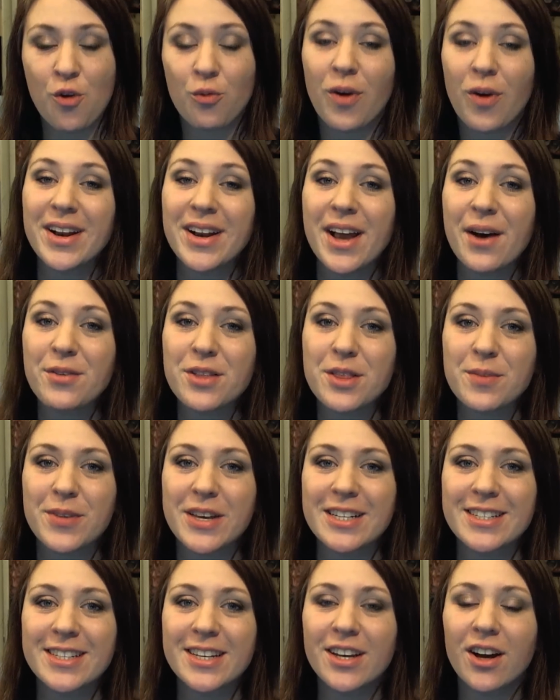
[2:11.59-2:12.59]
Right now in the
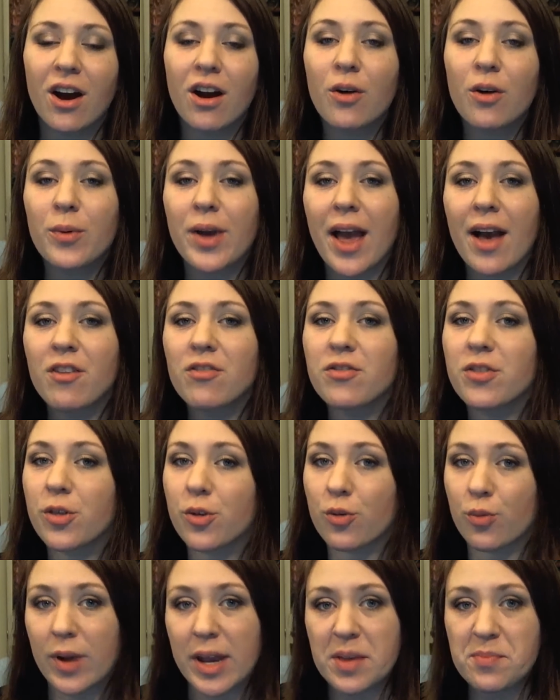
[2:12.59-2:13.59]
PTR, we have
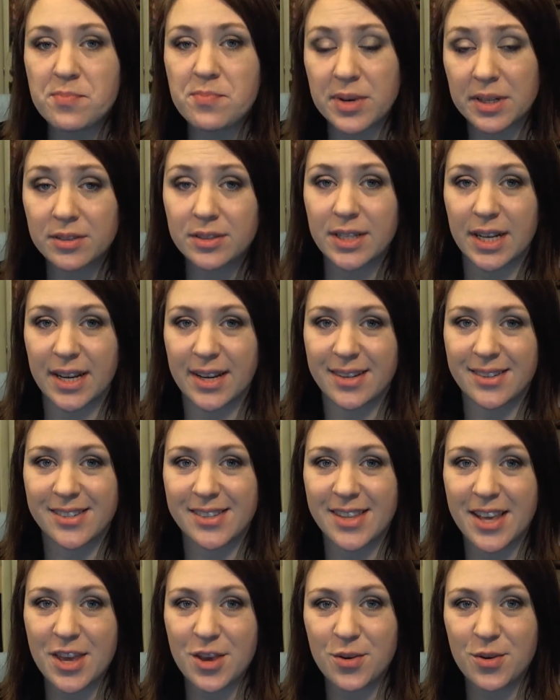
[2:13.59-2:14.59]
3 buildings
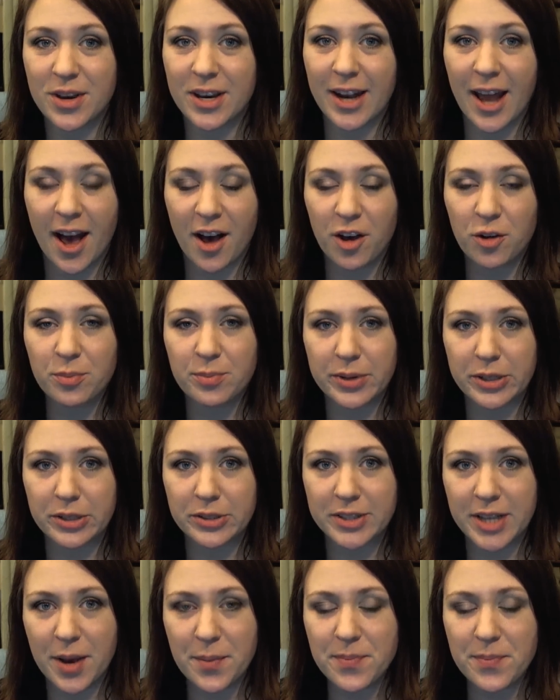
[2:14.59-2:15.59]
that you can help
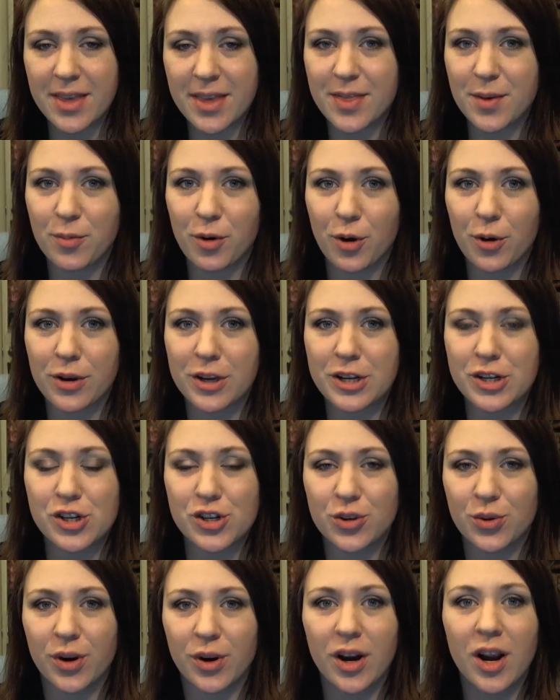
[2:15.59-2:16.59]
build up in the Broken
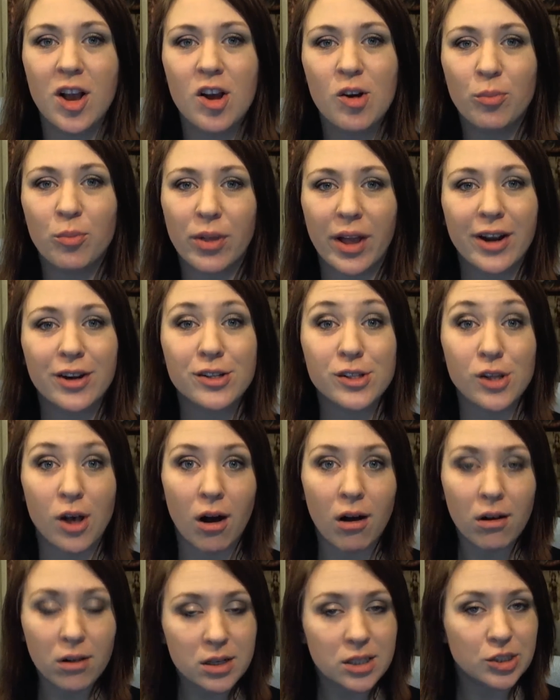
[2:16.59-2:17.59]
Shore. Players
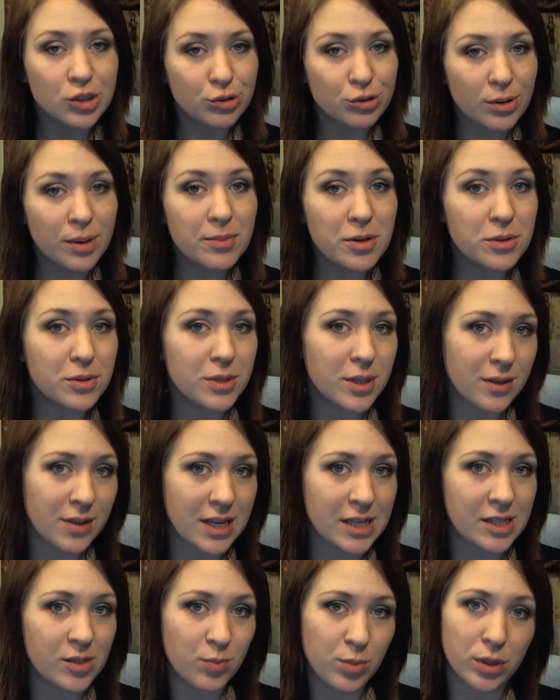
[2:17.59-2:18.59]
all contribute to
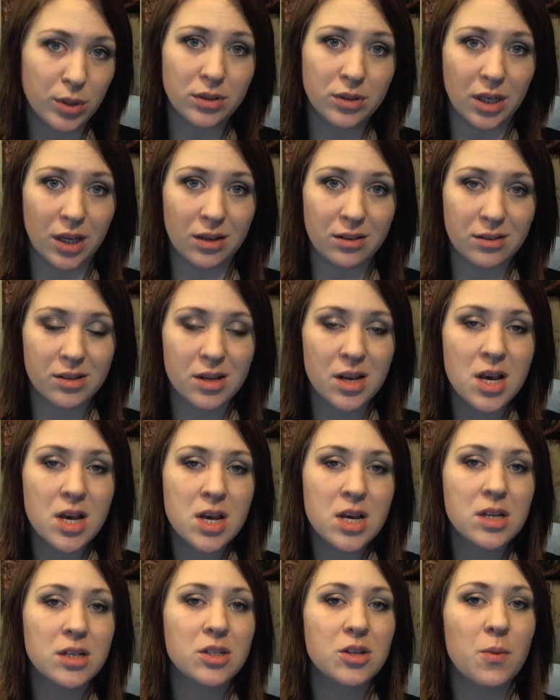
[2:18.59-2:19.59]
these buildings
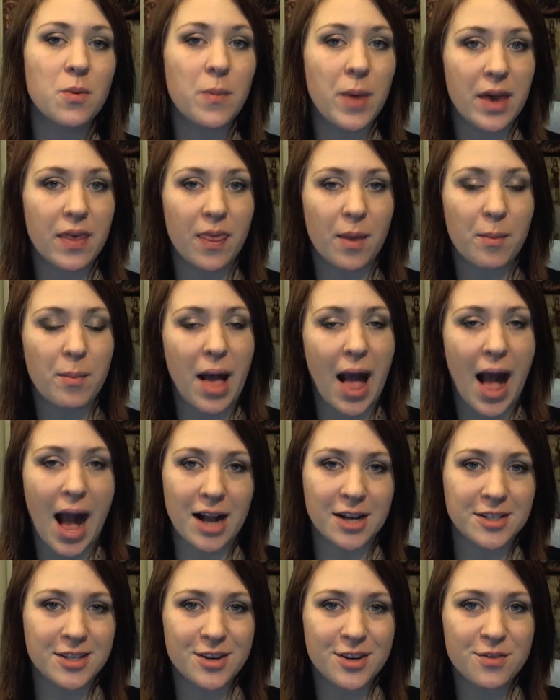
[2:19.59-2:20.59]
to make them
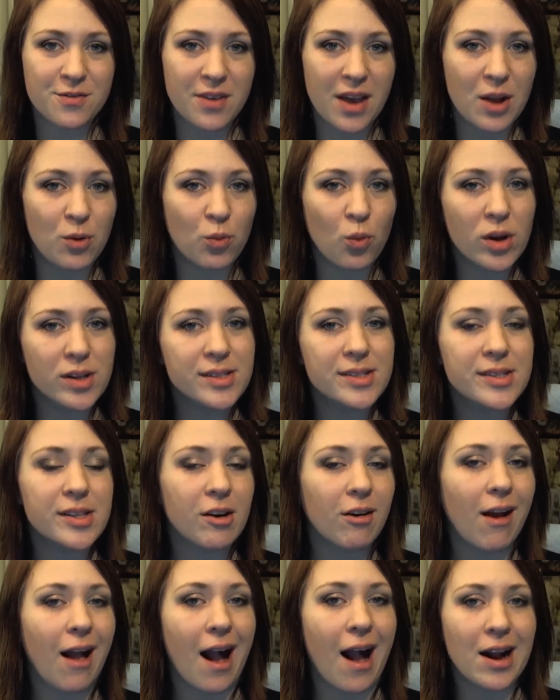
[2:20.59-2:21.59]
active, and once
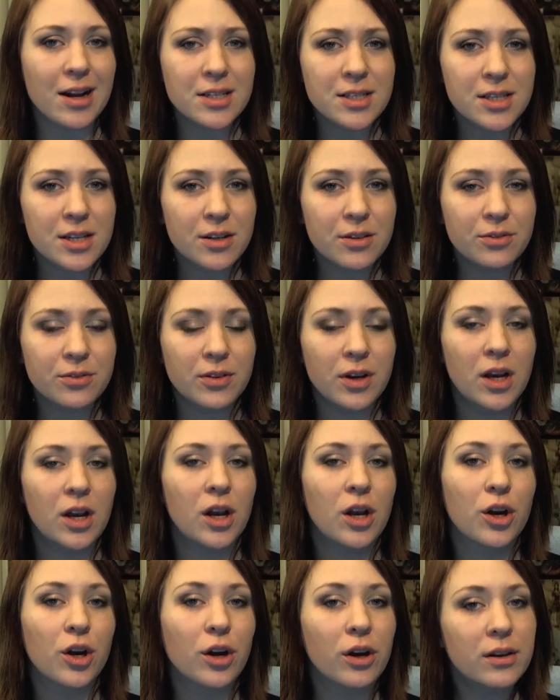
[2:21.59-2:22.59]
they're active,
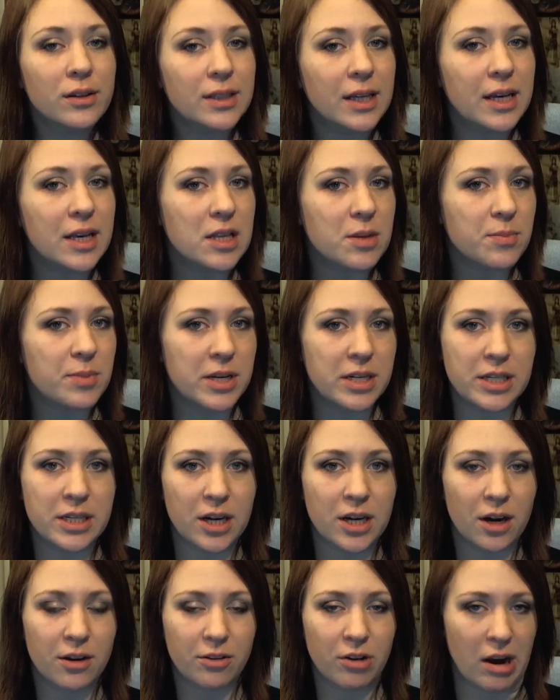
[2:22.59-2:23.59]
currently in the
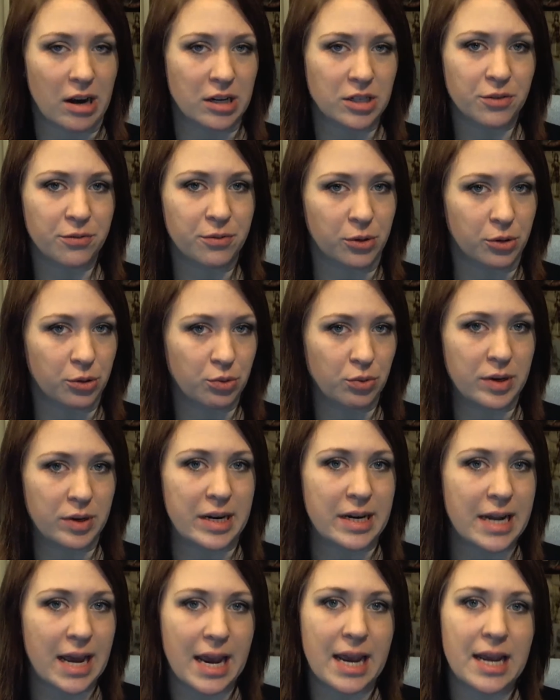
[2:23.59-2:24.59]
PTR, they're active for 3
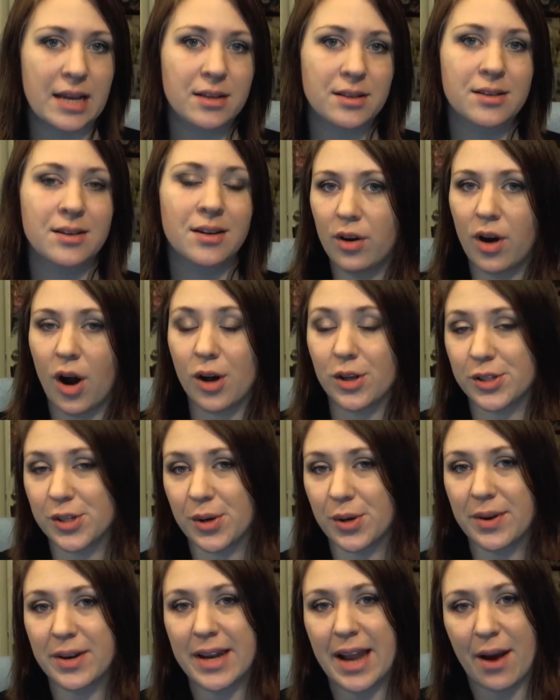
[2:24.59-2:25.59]
days.
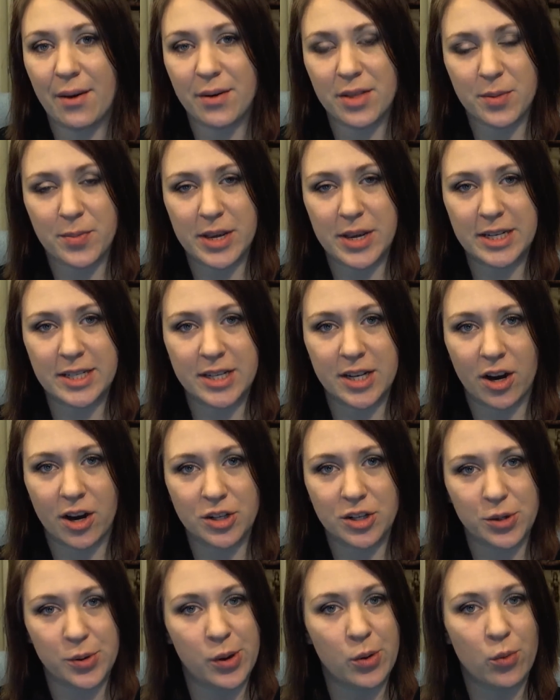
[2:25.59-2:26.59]
Also, now in the PTR,
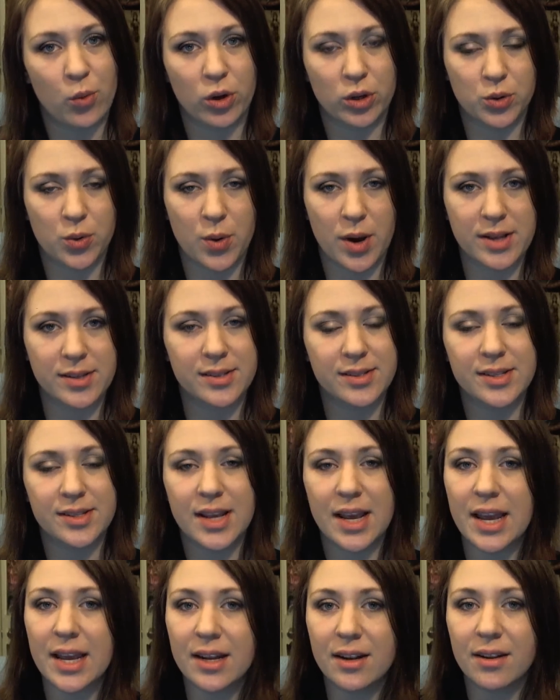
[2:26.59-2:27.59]
doing world quests
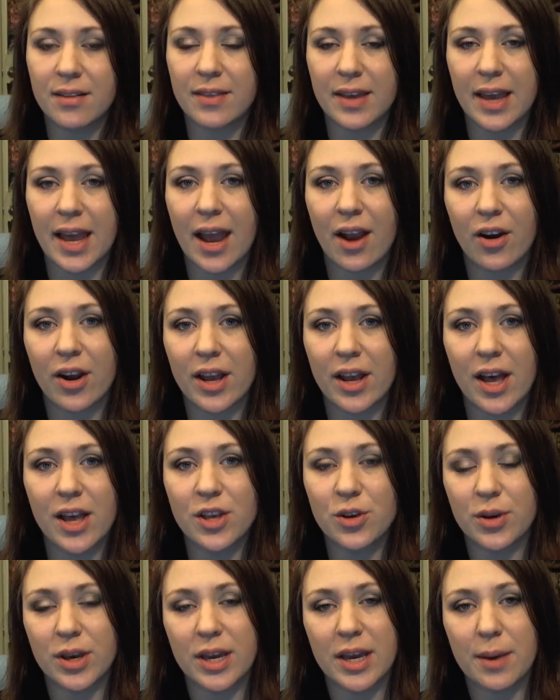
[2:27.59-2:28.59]
in the area,
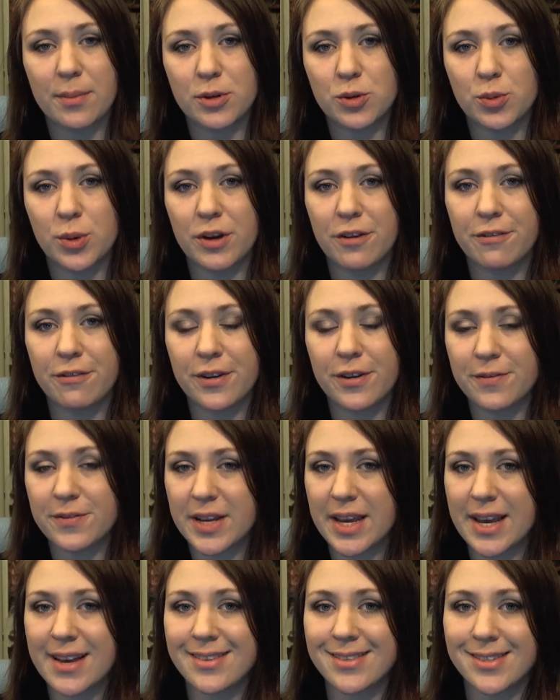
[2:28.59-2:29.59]
you can get between
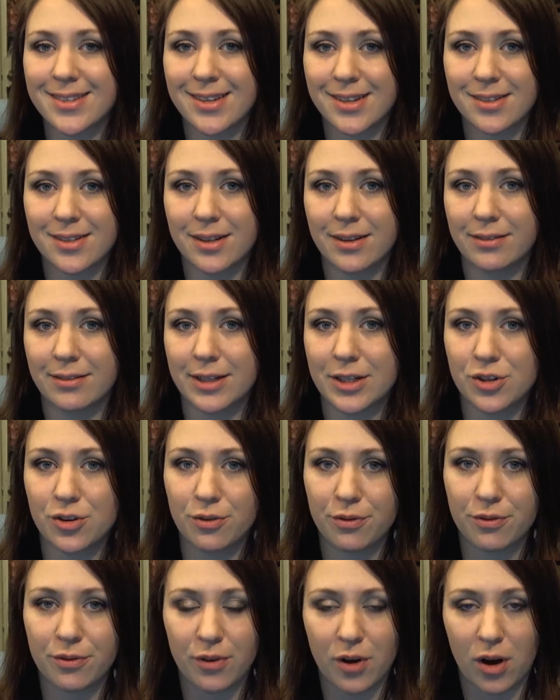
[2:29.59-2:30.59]
50 and 60 Legion
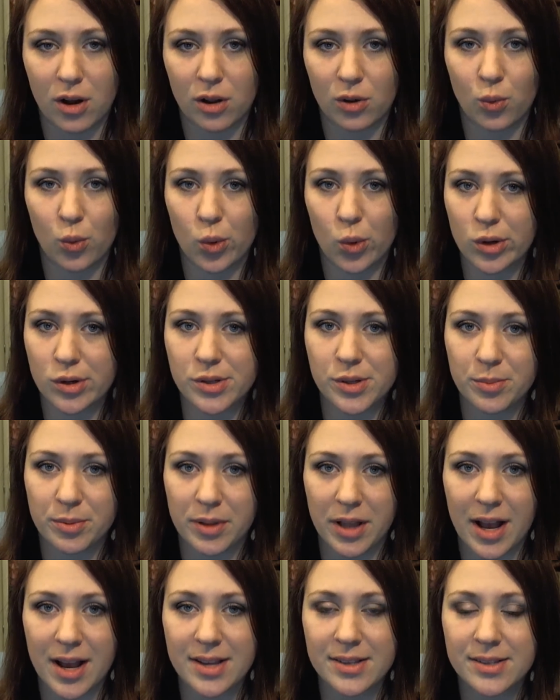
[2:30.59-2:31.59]
Fall war
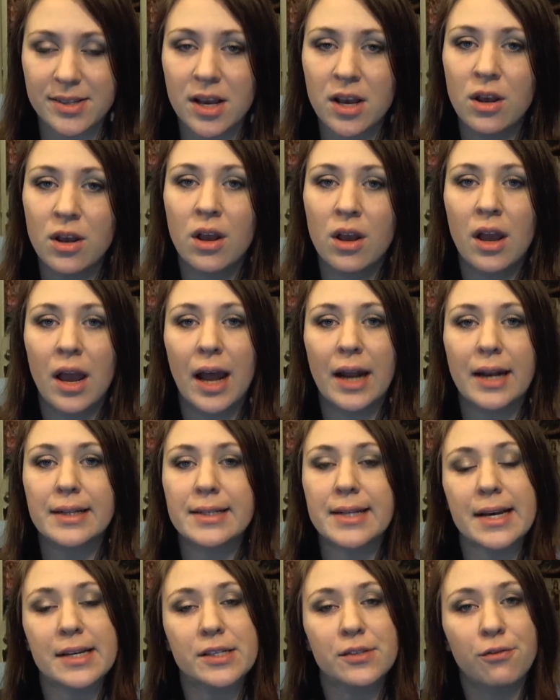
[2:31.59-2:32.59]
supplies, and it
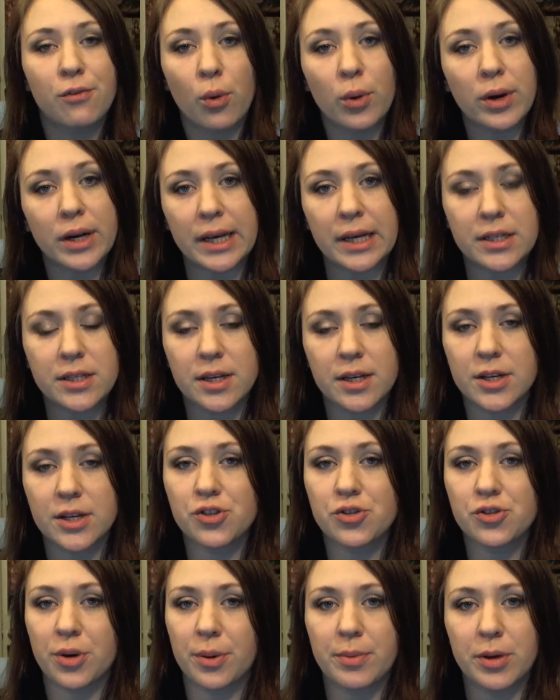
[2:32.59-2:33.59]
takes 40 to
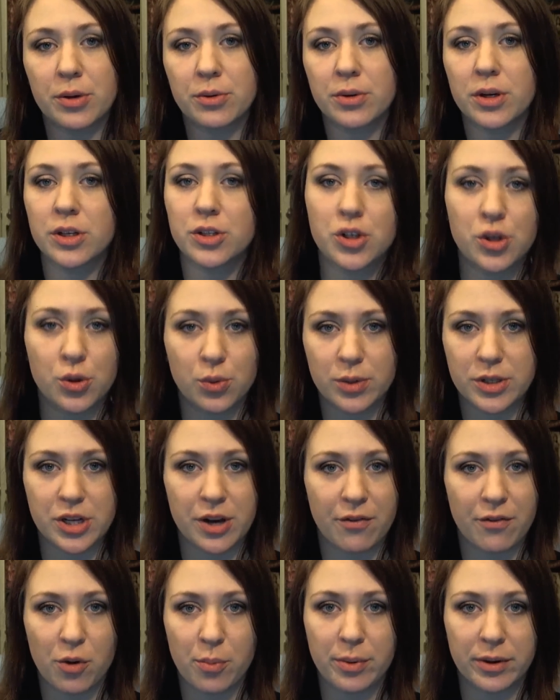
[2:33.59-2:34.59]
contribute to
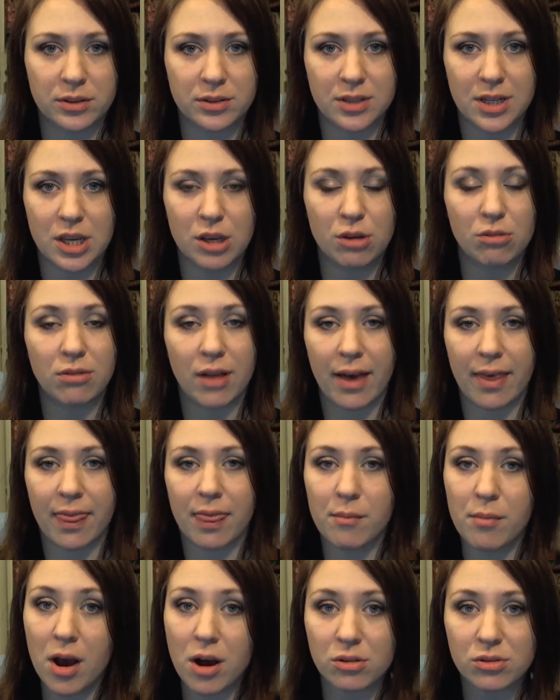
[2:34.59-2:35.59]
whichever building you like
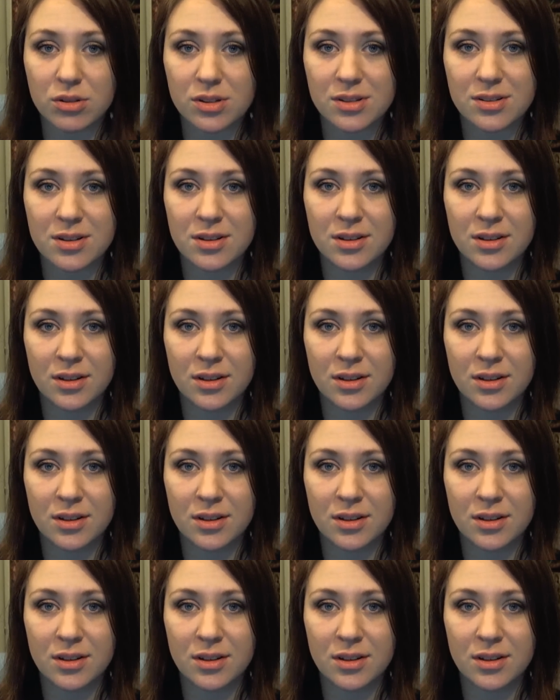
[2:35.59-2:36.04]
the most.